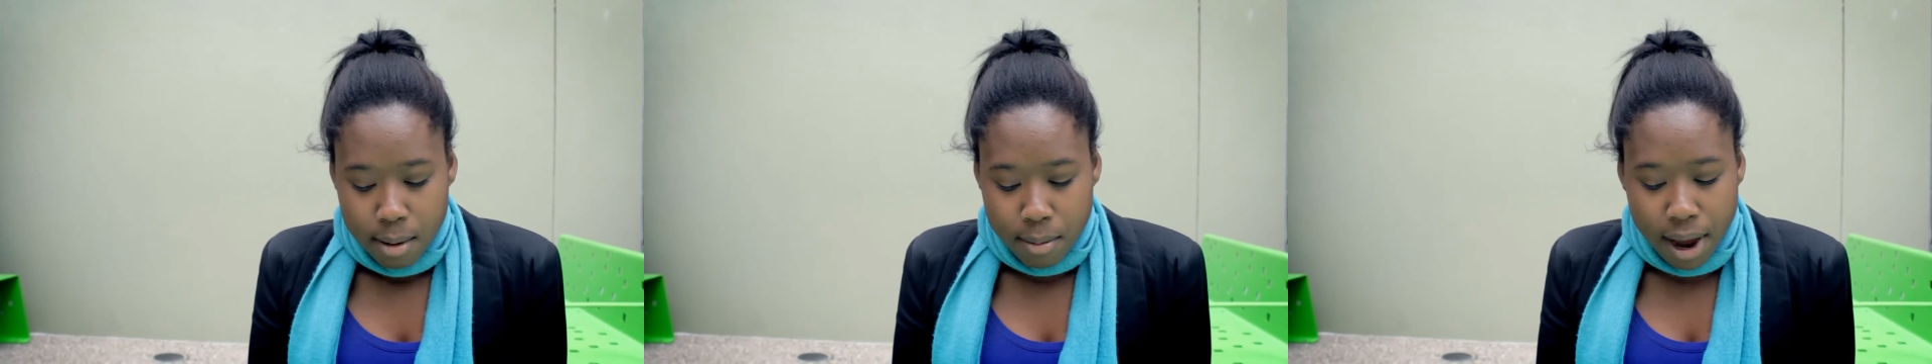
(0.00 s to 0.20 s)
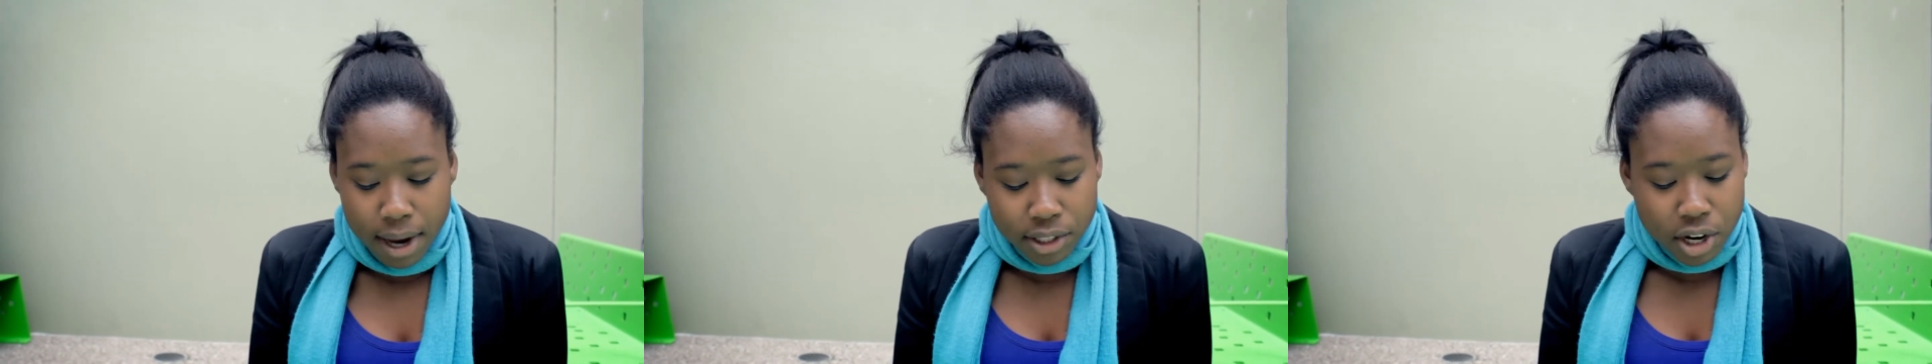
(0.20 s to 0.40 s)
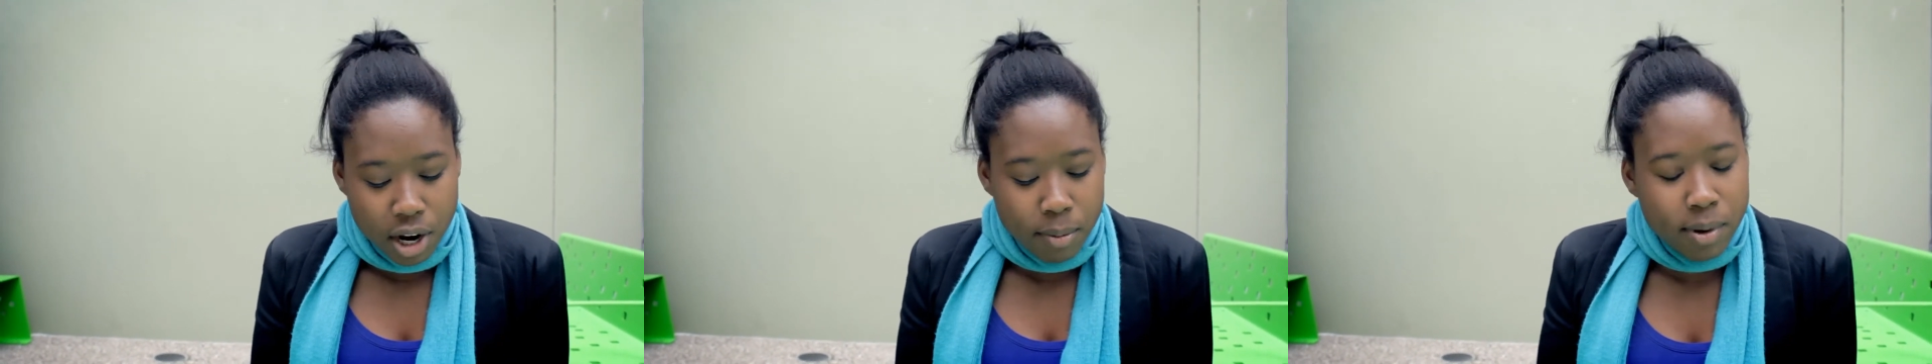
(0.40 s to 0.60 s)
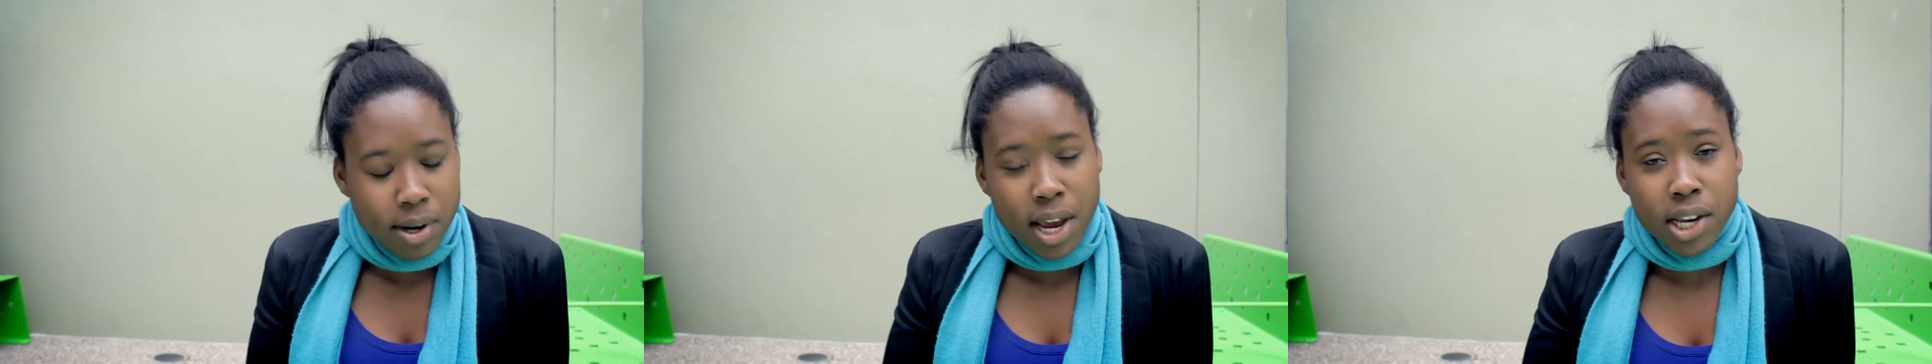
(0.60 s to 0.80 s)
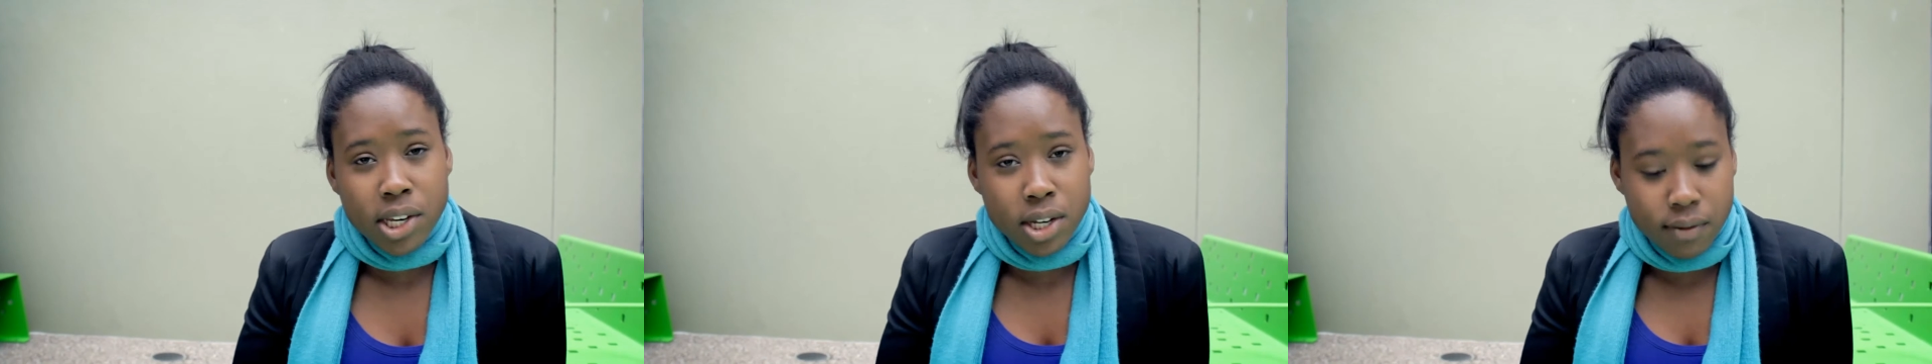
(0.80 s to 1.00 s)
My
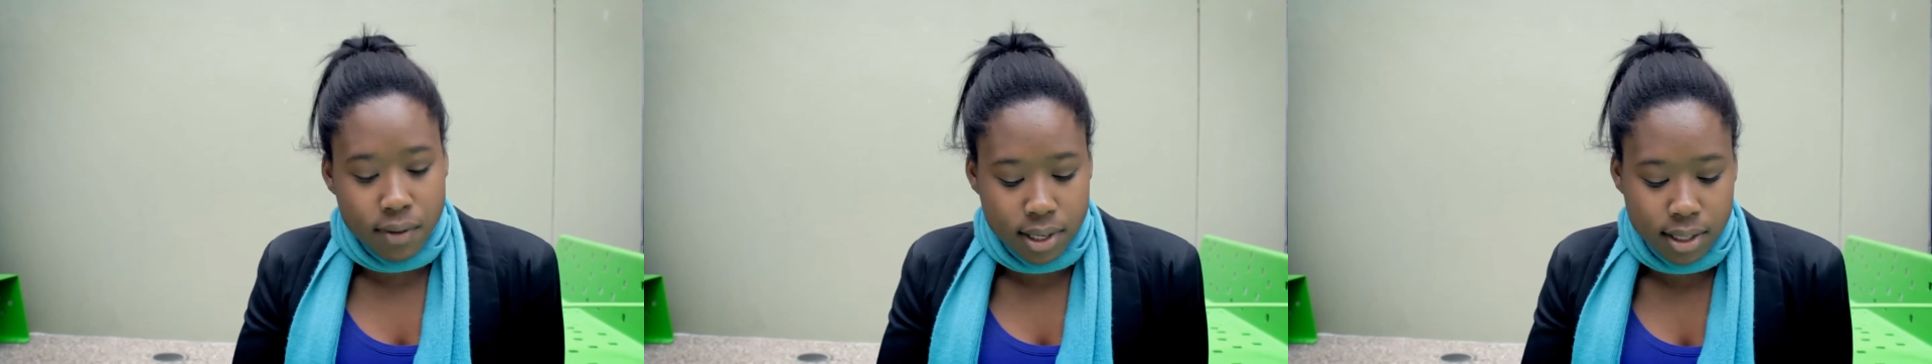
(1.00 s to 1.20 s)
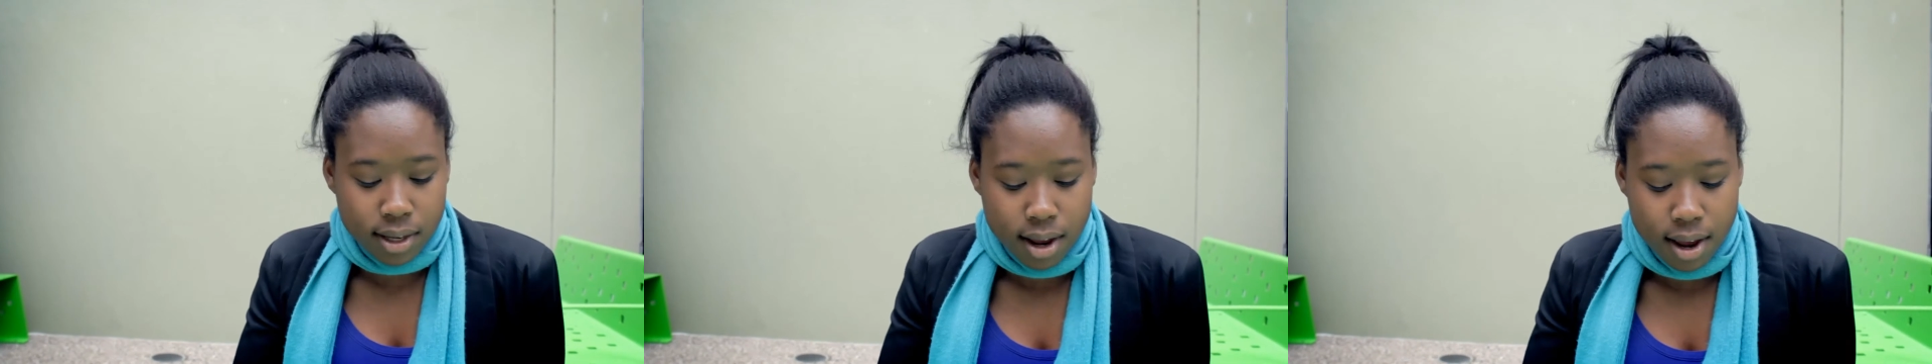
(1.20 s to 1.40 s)
interpretation of this